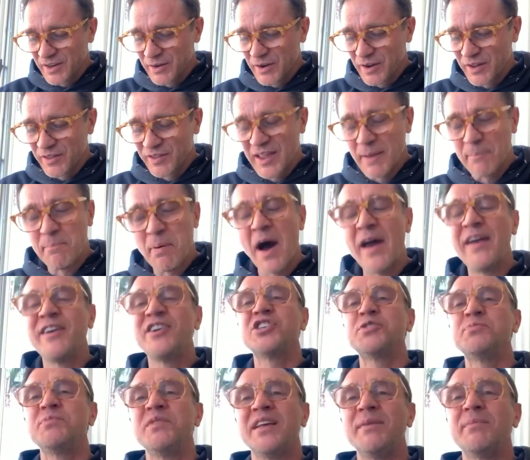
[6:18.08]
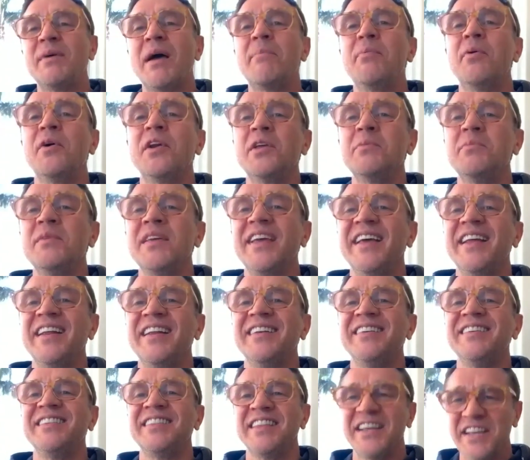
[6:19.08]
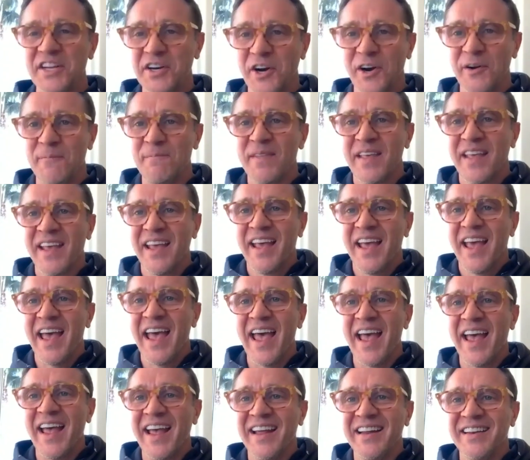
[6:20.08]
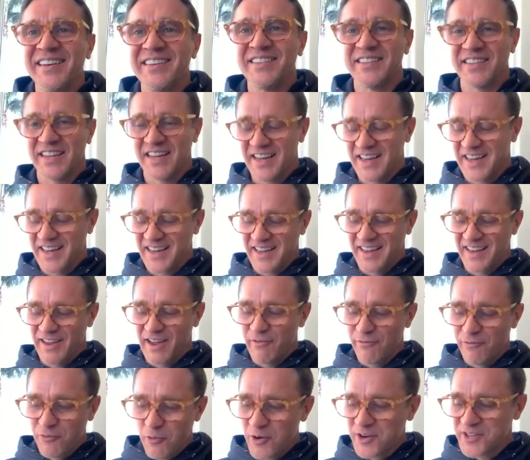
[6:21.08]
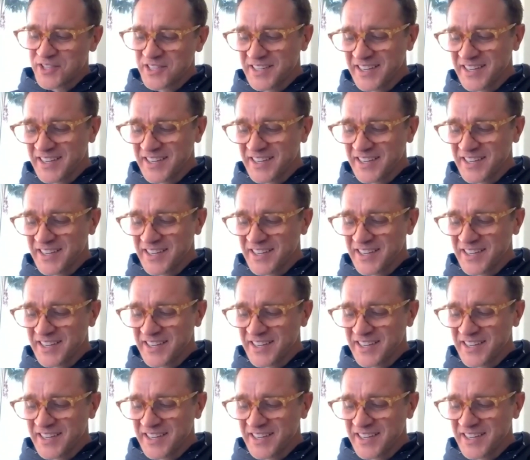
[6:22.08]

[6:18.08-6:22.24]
they punished me by putting me in theater. And unfortunately,